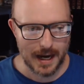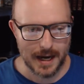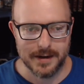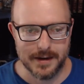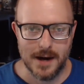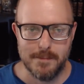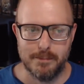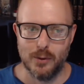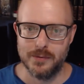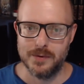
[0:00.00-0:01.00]
and I
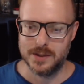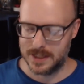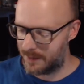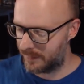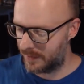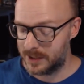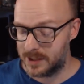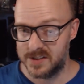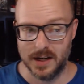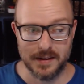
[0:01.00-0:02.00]
bought this camera
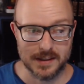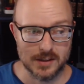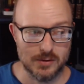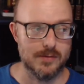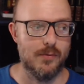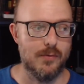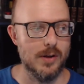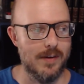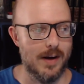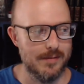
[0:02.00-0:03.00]
because I think this was
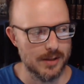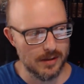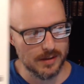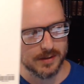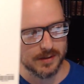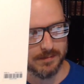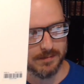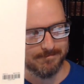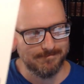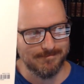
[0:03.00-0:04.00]
$45
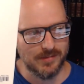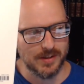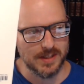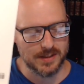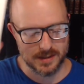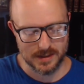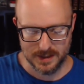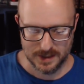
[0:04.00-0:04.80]
for this,